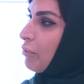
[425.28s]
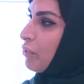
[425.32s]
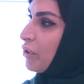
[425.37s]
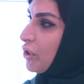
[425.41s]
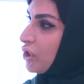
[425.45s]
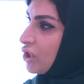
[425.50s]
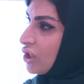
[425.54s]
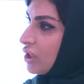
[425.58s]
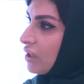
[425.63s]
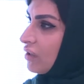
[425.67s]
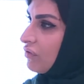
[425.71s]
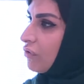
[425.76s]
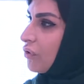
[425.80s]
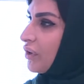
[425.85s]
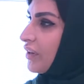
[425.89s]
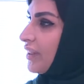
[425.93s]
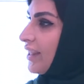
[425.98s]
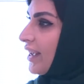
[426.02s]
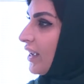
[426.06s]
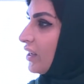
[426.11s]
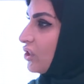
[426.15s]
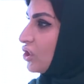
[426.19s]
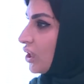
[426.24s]
pushing
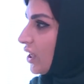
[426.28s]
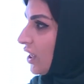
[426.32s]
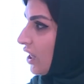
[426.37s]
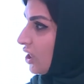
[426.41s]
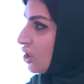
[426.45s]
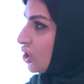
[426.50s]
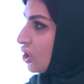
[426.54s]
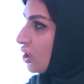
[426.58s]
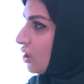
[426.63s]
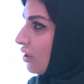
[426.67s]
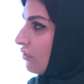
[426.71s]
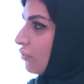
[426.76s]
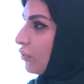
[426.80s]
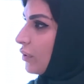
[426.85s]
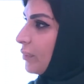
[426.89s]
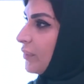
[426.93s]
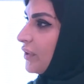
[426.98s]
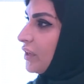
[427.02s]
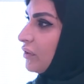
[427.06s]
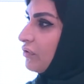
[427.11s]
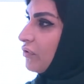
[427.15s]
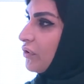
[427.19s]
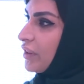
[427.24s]
for the education of
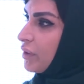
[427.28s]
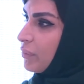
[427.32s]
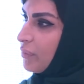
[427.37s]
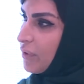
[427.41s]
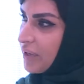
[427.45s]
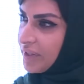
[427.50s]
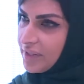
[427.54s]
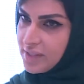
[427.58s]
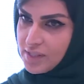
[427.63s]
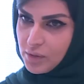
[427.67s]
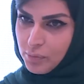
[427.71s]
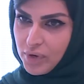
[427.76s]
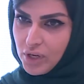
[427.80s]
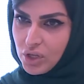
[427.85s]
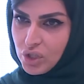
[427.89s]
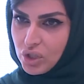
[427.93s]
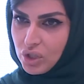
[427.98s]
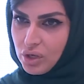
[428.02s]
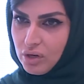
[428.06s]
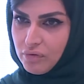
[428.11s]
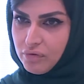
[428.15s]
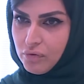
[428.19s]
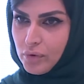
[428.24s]
women, for the
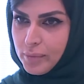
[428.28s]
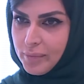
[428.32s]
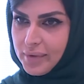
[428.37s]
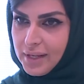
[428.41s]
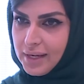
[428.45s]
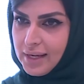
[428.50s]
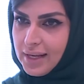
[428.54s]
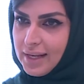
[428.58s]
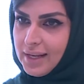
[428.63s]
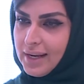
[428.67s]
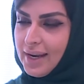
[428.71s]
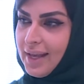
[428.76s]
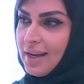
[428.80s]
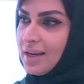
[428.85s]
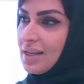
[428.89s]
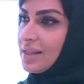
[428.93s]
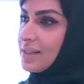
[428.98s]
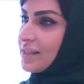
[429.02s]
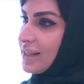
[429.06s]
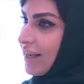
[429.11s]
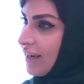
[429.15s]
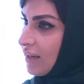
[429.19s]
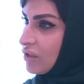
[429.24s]
participation of women in
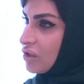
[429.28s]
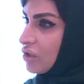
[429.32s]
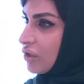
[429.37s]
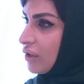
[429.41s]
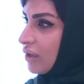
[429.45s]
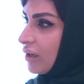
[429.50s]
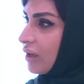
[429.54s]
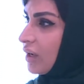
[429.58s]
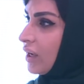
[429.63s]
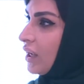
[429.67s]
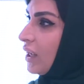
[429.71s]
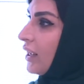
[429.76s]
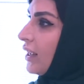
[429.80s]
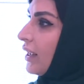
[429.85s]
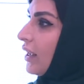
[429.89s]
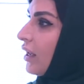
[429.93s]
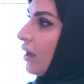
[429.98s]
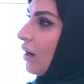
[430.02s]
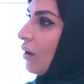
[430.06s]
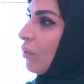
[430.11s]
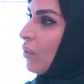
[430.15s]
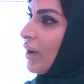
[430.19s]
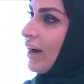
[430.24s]
any sector,
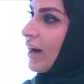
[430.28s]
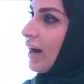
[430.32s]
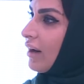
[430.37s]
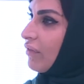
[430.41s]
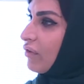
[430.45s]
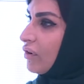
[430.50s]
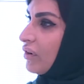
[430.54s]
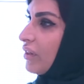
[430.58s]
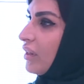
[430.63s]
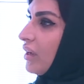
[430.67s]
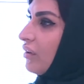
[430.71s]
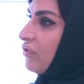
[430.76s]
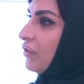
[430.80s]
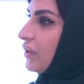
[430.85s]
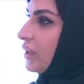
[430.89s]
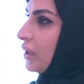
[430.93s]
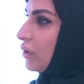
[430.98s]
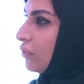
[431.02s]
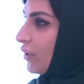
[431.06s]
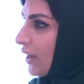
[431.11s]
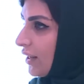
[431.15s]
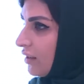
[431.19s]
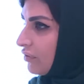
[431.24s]
wherever they
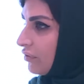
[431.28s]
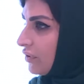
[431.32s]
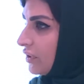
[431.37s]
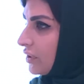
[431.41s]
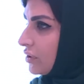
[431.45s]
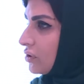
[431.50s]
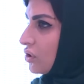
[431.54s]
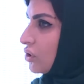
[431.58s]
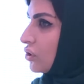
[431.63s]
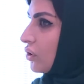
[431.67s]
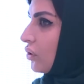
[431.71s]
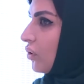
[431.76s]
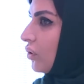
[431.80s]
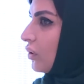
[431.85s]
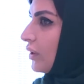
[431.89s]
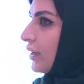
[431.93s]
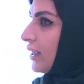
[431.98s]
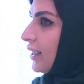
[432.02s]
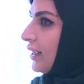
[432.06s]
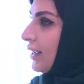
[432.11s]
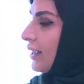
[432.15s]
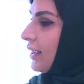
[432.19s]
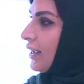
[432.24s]
feel relevant. So
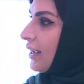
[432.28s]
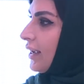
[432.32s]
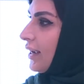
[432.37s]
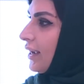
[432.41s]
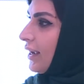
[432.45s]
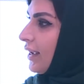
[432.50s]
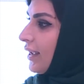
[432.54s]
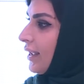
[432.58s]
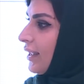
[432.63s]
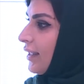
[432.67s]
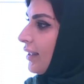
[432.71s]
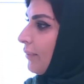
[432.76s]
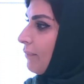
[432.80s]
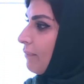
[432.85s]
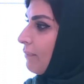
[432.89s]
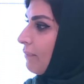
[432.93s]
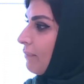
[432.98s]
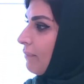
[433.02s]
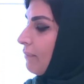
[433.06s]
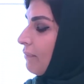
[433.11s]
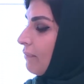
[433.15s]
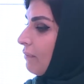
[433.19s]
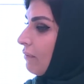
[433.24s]

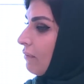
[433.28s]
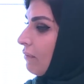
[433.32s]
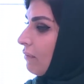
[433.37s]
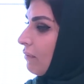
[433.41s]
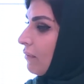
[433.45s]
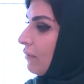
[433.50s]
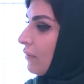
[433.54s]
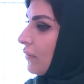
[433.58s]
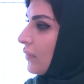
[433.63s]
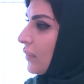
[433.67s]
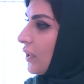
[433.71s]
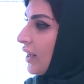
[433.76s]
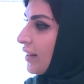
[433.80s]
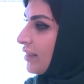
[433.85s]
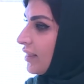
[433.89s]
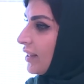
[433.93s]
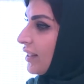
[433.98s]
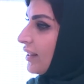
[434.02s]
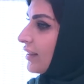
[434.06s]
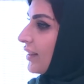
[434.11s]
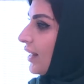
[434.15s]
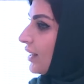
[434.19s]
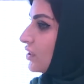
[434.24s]
I
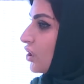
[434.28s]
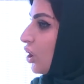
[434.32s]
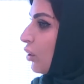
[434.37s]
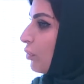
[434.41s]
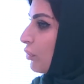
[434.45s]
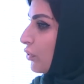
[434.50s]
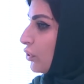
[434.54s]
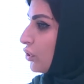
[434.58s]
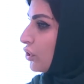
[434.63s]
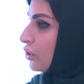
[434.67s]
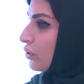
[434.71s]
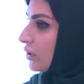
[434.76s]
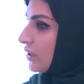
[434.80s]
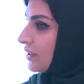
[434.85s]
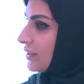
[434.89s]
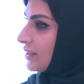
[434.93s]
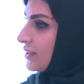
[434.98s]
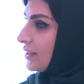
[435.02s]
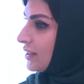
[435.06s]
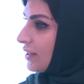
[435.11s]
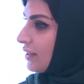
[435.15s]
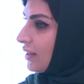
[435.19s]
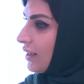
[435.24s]
think that
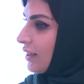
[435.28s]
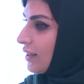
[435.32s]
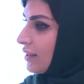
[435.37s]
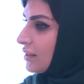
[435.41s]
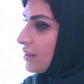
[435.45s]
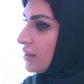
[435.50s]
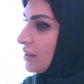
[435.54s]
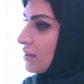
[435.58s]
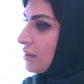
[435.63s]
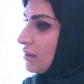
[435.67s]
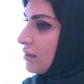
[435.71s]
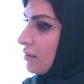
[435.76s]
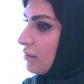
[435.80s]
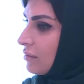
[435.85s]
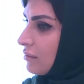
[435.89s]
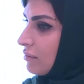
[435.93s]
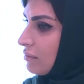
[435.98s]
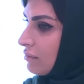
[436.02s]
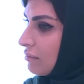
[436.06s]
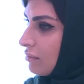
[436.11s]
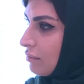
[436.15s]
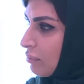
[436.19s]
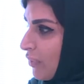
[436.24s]
opportunity is
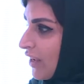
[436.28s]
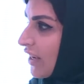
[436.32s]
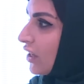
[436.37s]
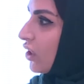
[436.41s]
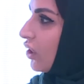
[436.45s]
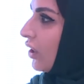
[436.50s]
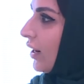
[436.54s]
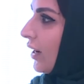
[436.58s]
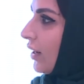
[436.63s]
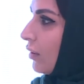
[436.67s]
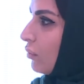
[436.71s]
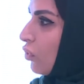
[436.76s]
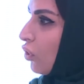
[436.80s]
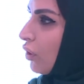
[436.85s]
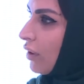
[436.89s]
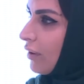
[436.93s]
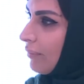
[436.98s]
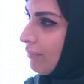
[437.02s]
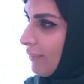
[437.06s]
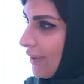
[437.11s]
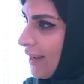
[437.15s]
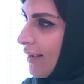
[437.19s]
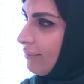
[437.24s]
bigger and
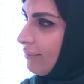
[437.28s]
more